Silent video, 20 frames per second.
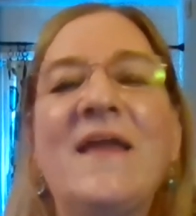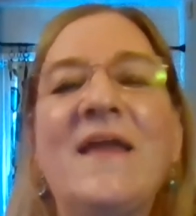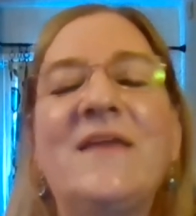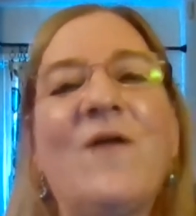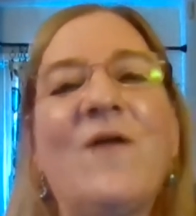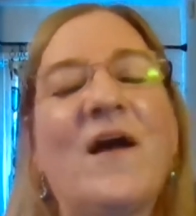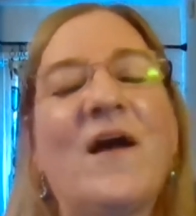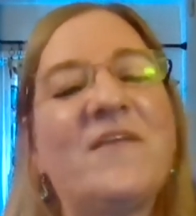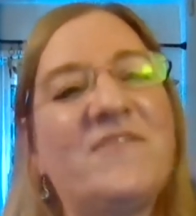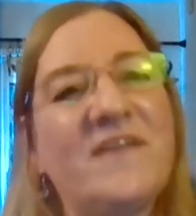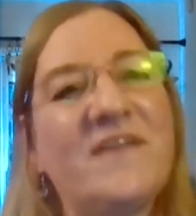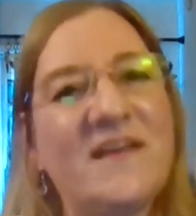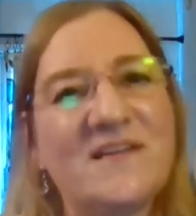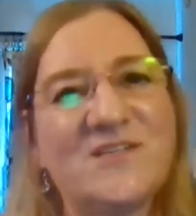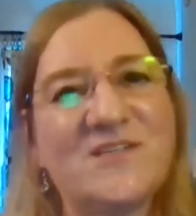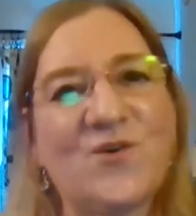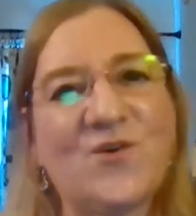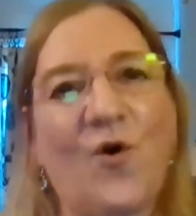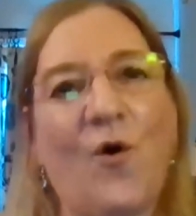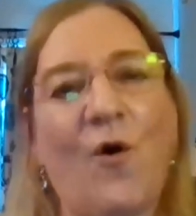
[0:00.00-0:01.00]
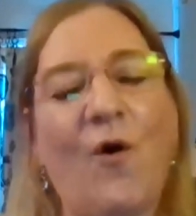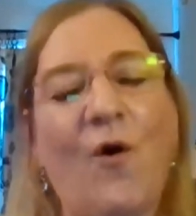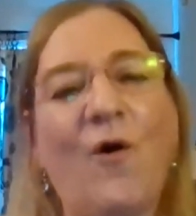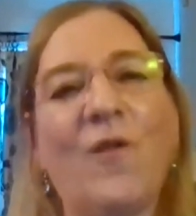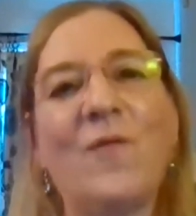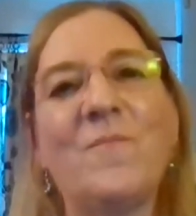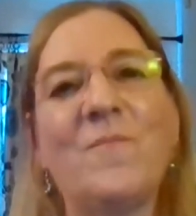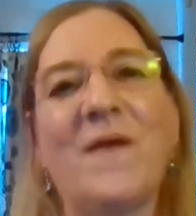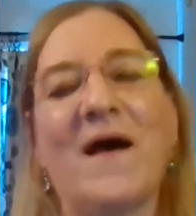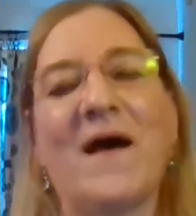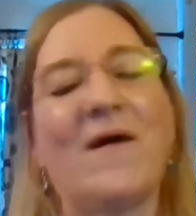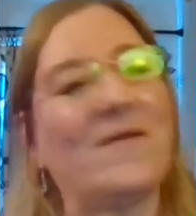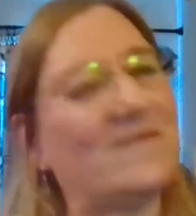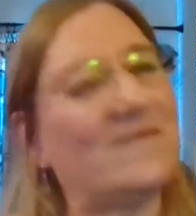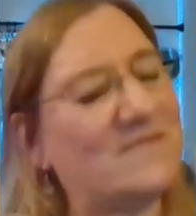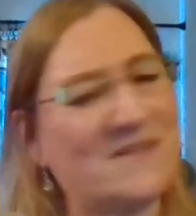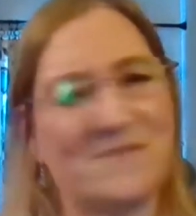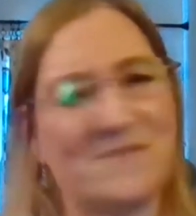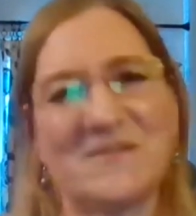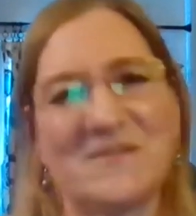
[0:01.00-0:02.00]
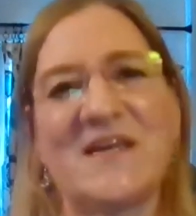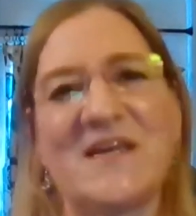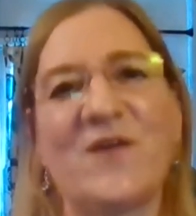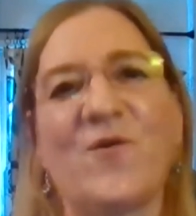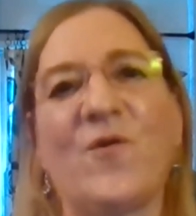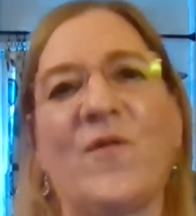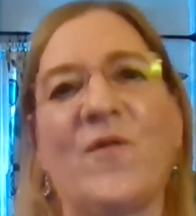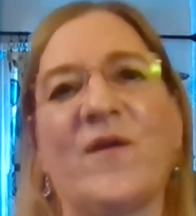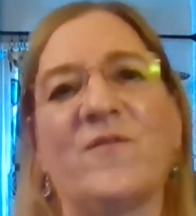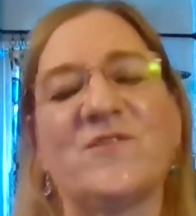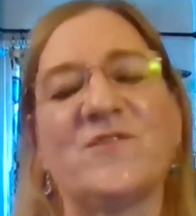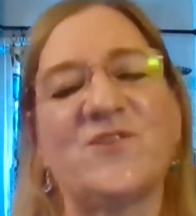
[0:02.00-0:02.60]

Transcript: I think it's all about, as I was saying earlier,